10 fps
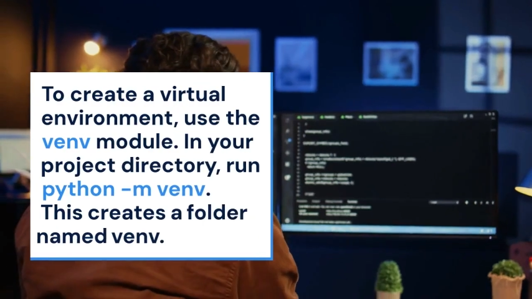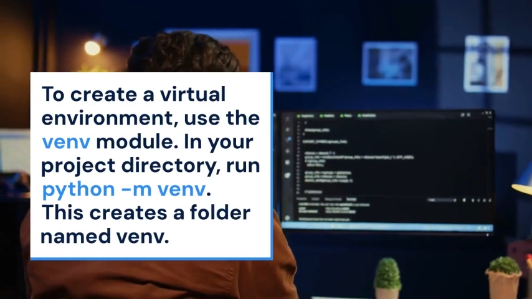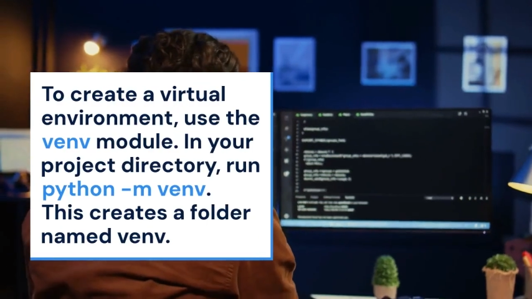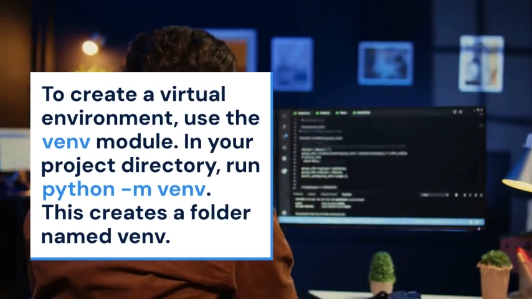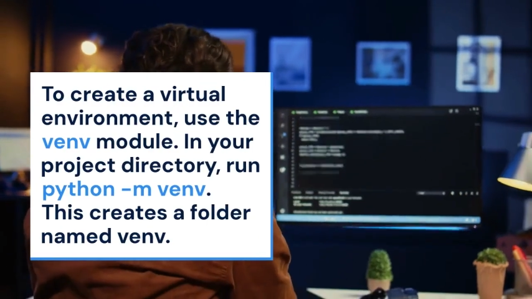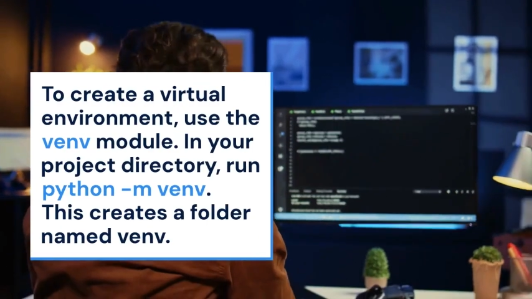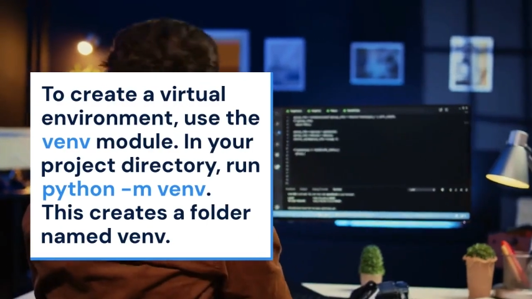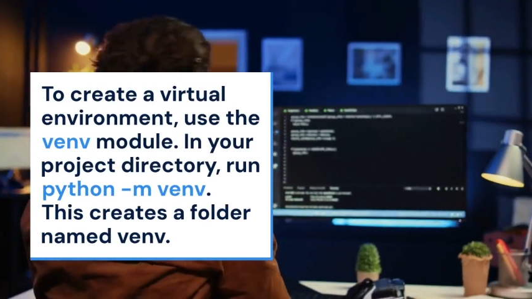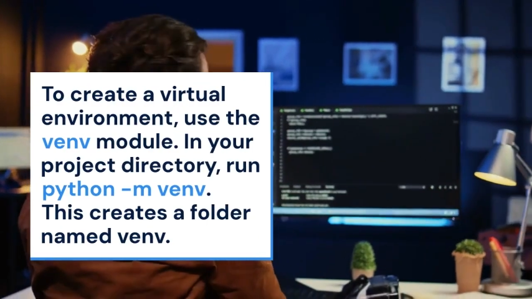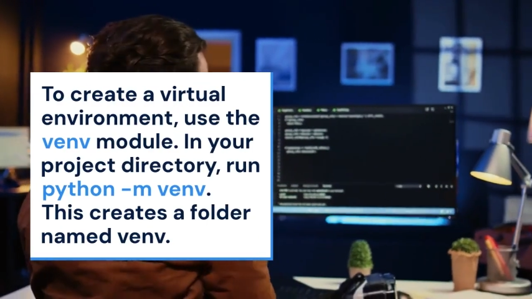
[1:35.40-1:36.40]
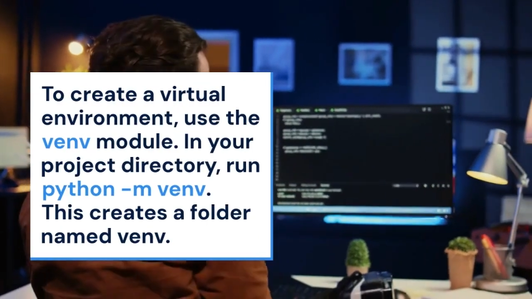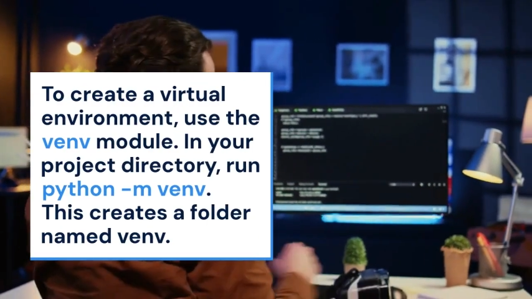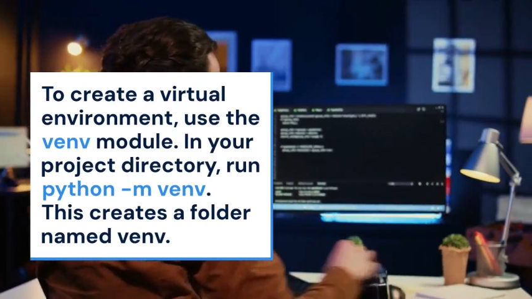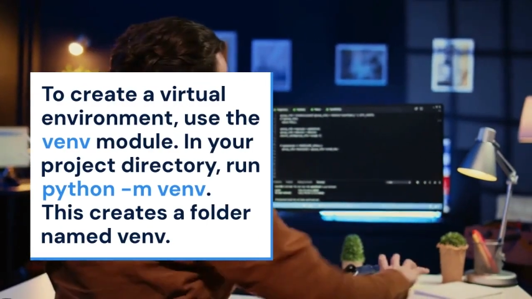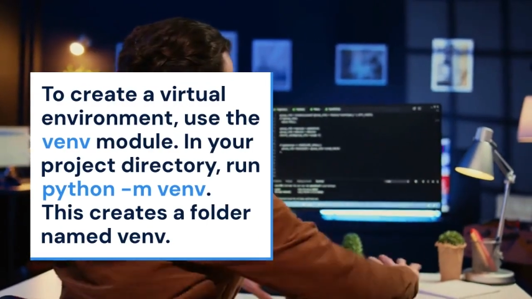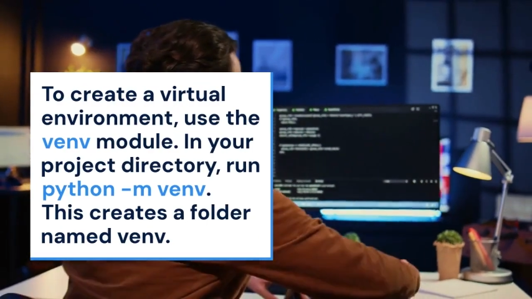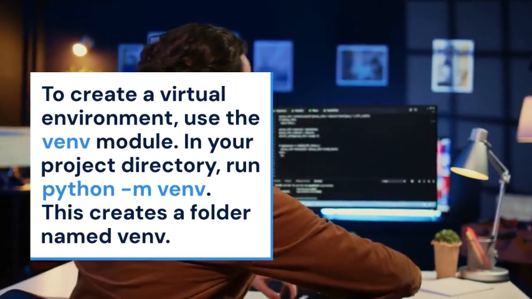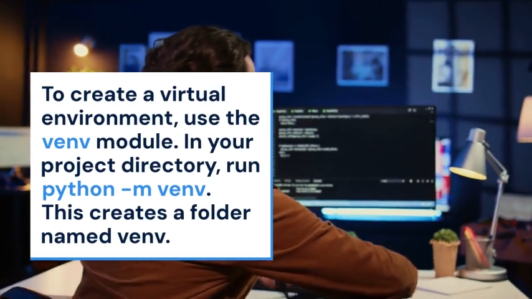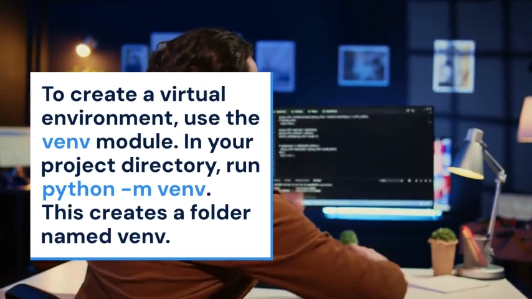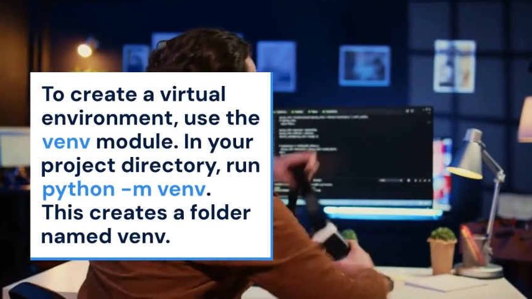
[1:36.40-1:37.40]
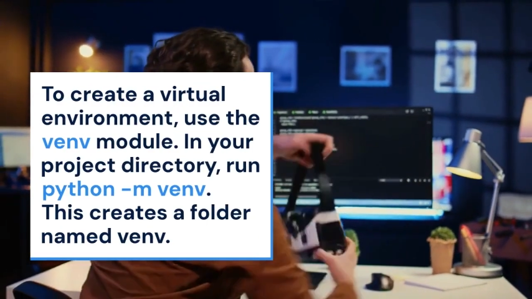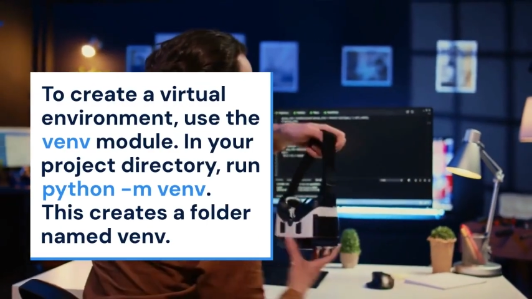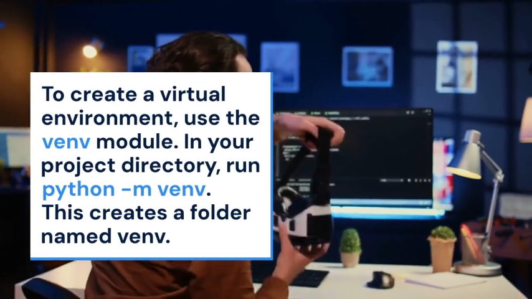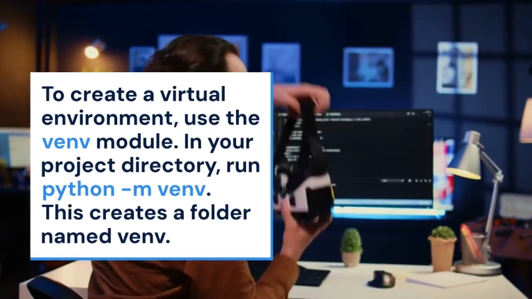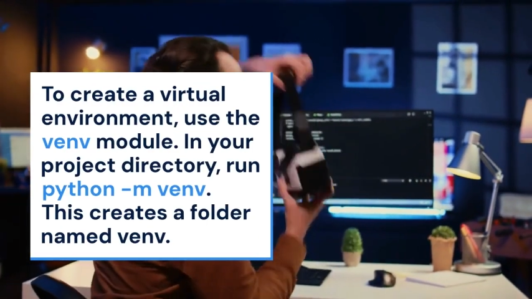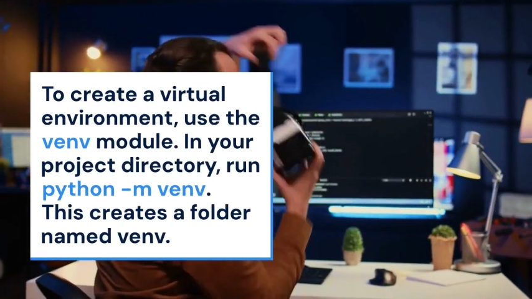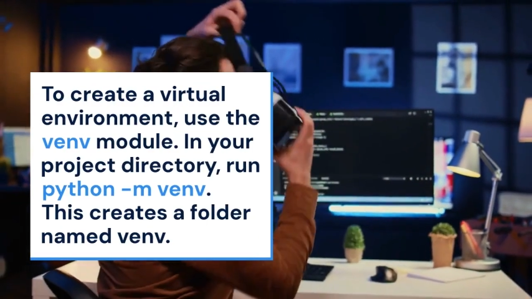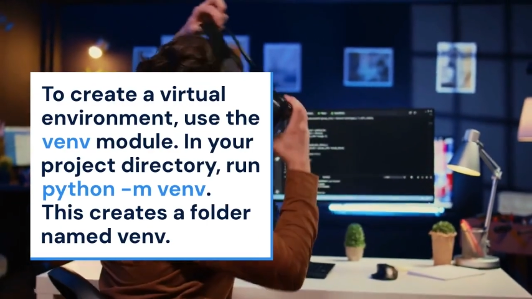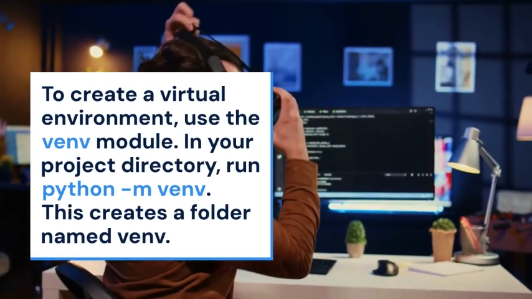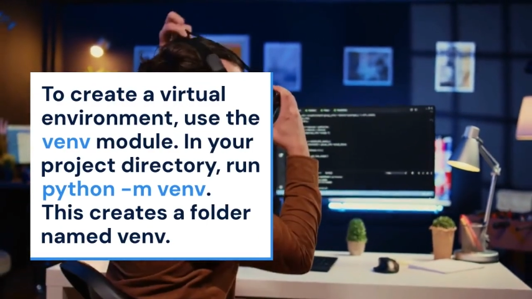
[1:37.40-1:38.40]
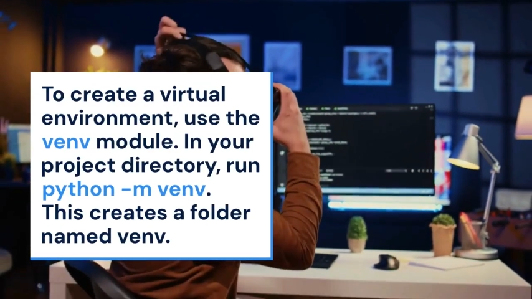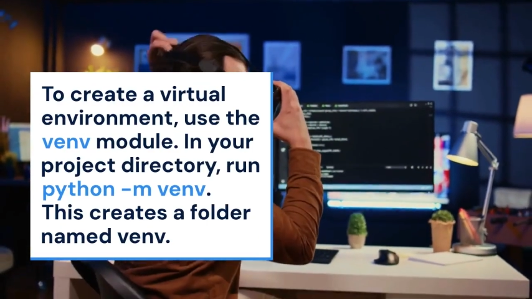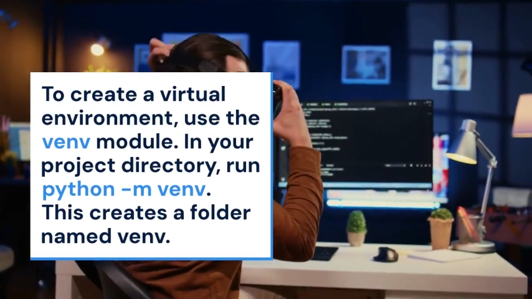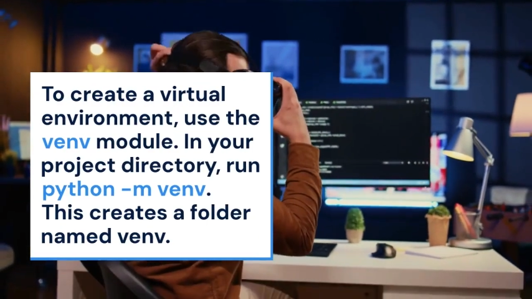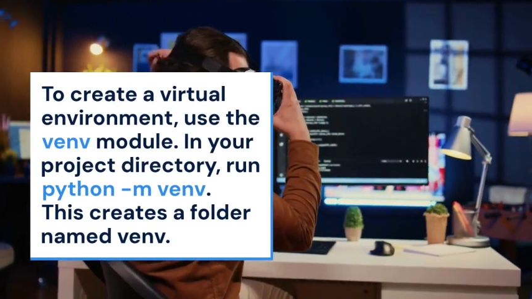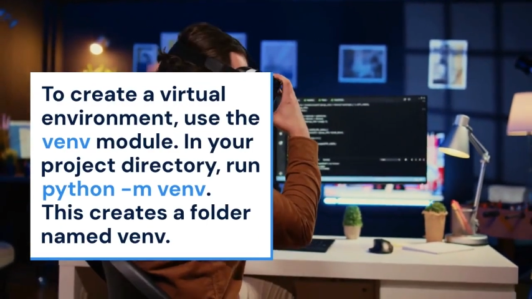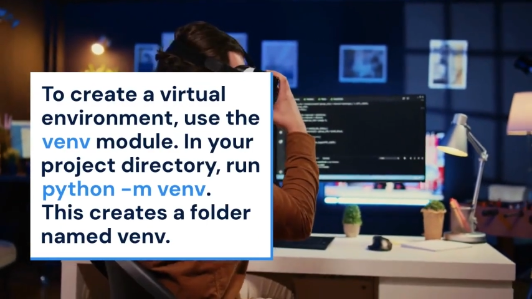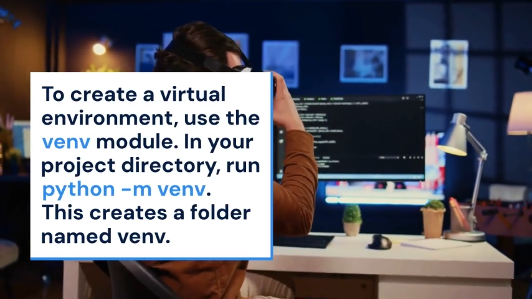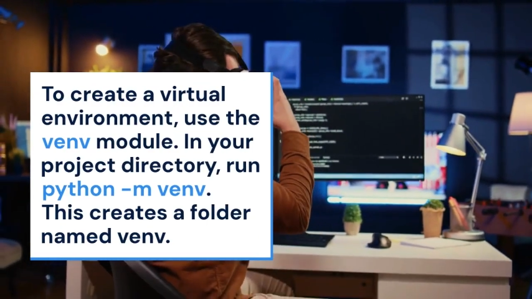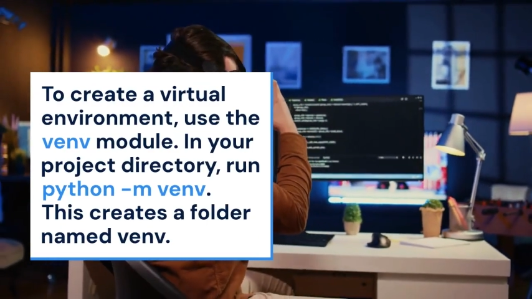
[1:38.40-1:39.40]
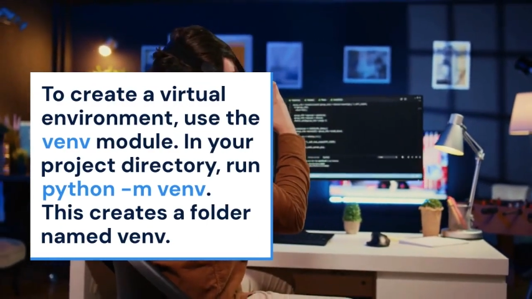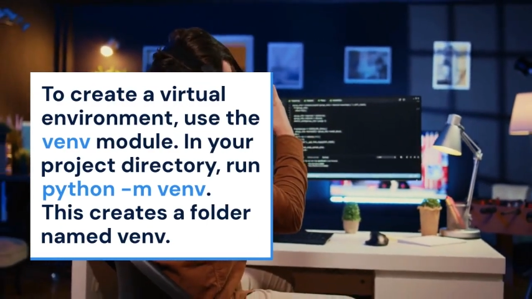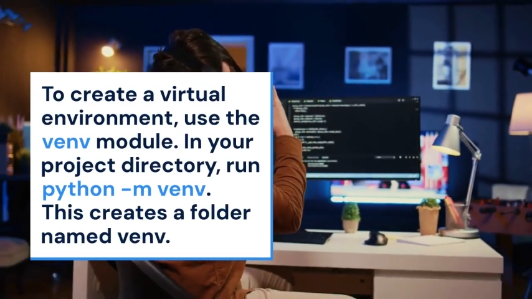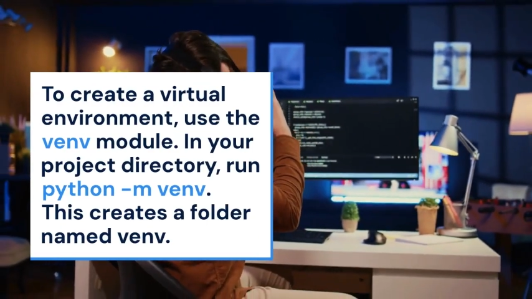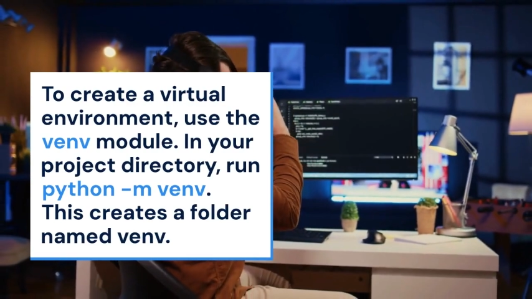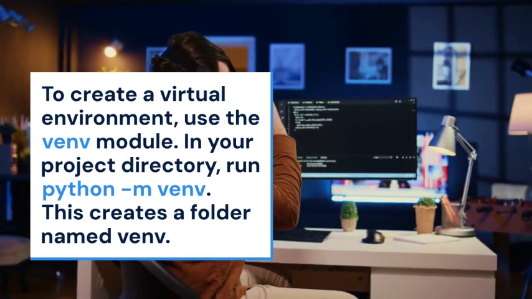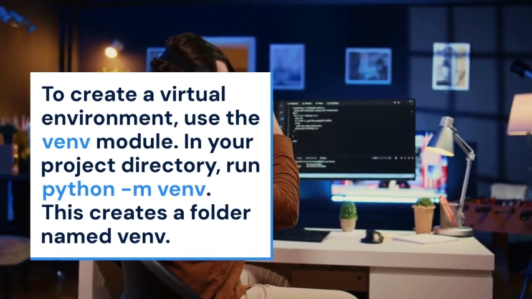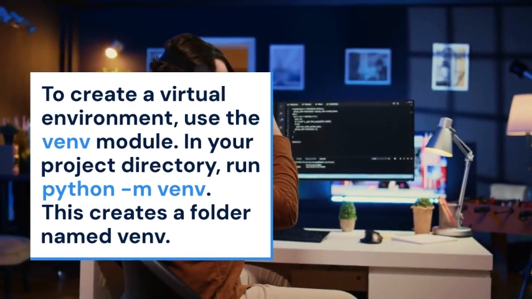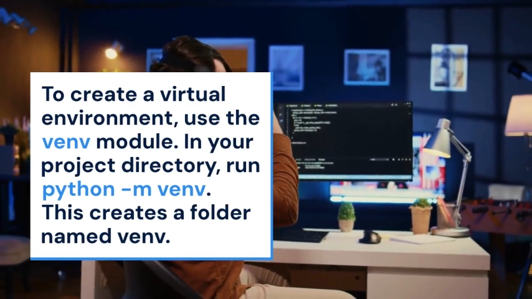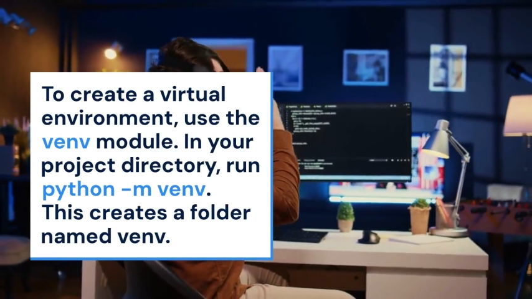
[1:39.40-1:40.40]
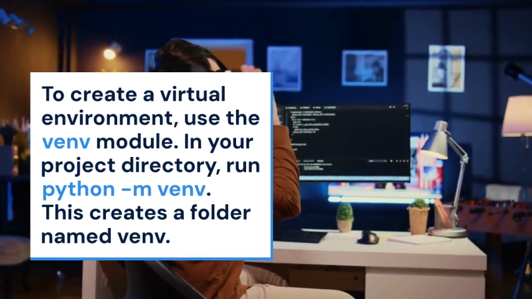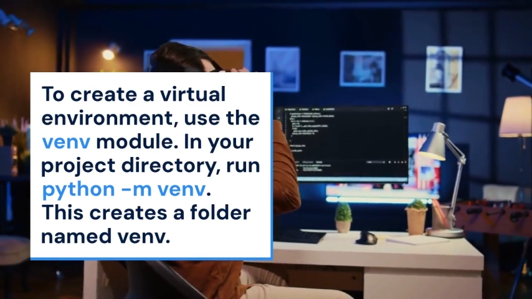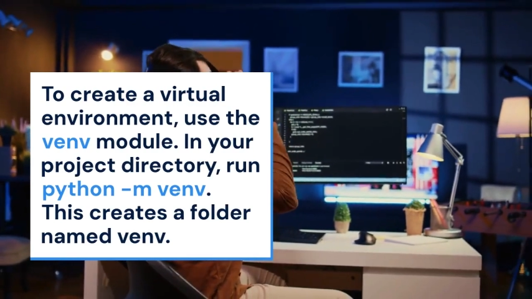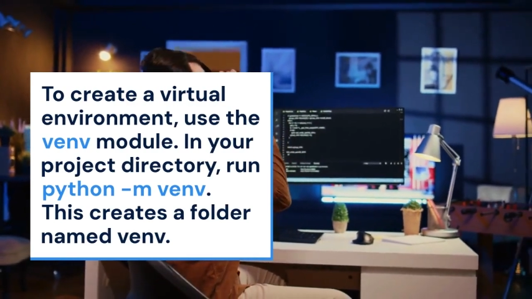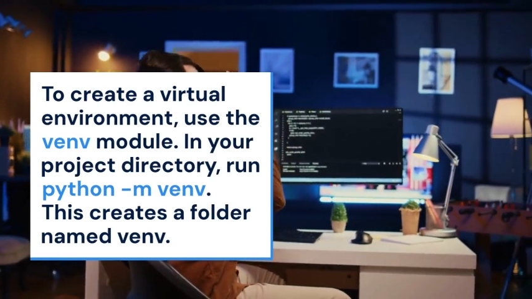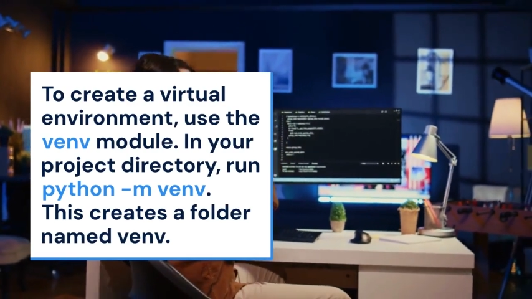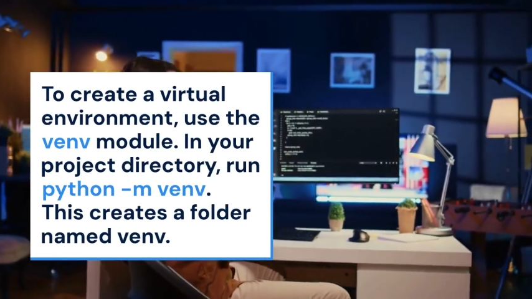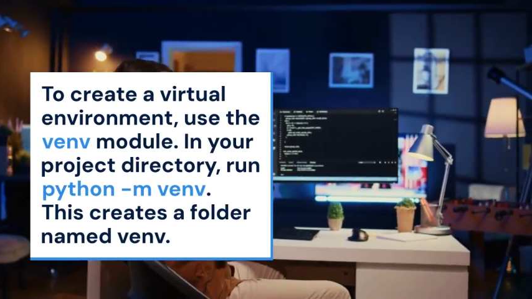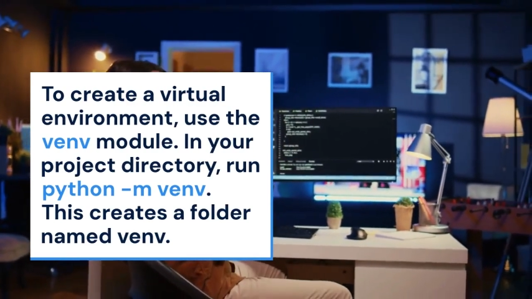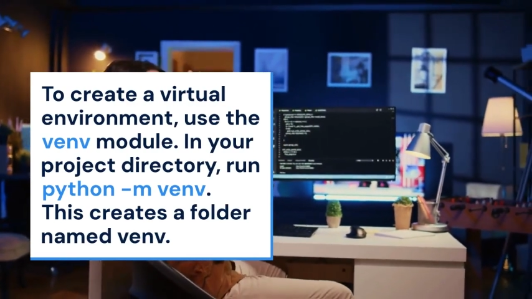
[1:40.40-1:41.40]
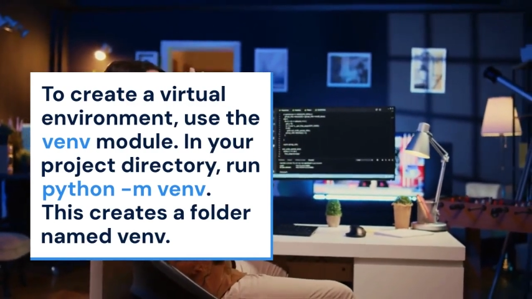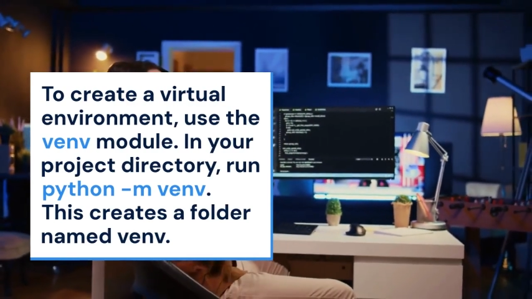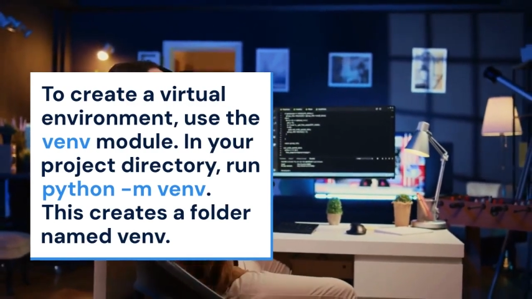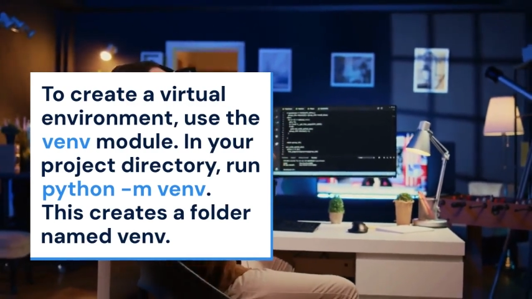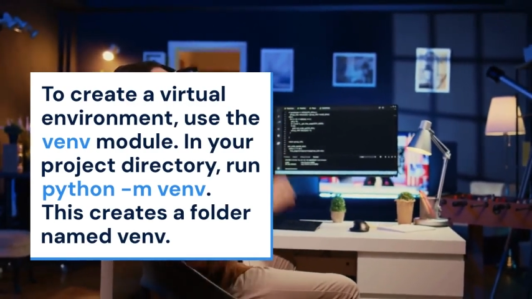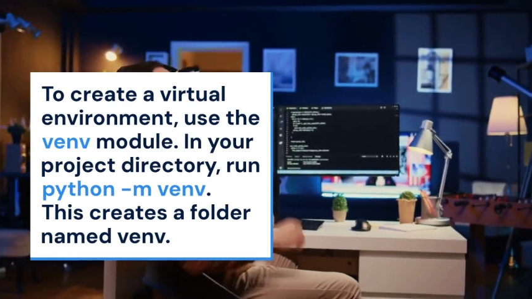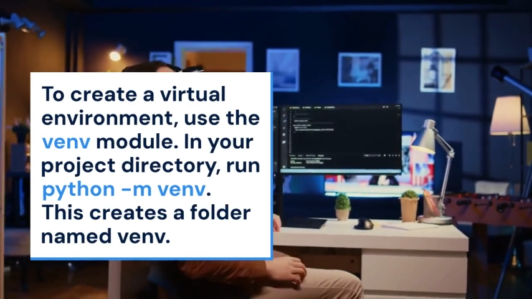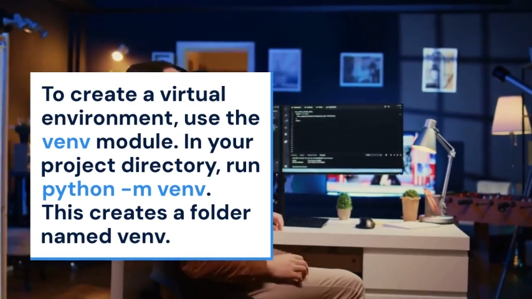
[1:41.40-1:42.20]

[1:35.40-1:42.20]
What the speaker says: (no speaker visible)